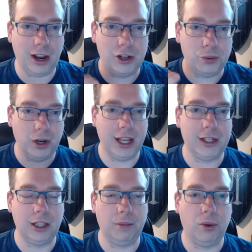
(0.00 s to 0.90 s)
I just want to
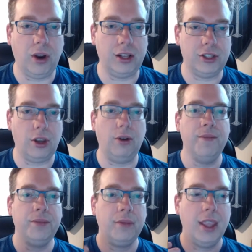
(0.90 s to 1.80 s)
get to the point. So
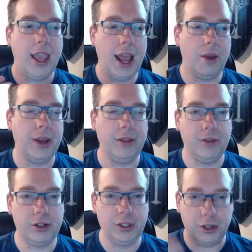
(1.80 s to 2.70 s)
anyway,
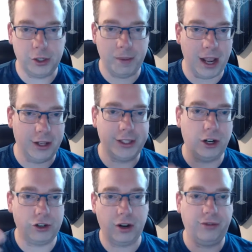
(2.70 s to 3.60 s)
there's a balance there,
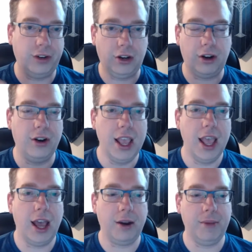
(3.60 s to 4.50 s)
trying to figure out
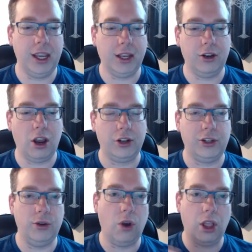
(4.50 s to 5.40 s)
how to make it not
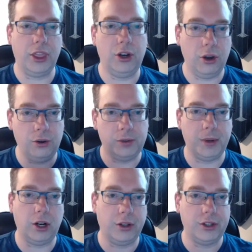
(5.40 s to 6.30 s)
too on the nose,
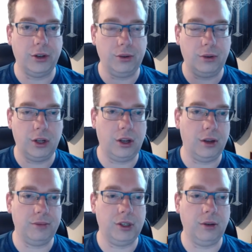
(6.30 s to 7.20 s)
but also
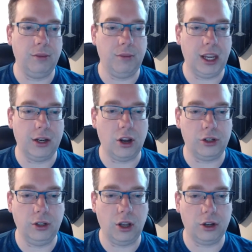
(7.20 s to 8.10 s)
to make it not
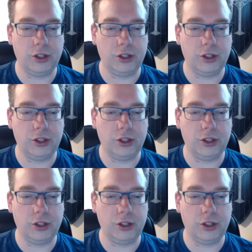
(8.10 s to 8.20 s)
too long.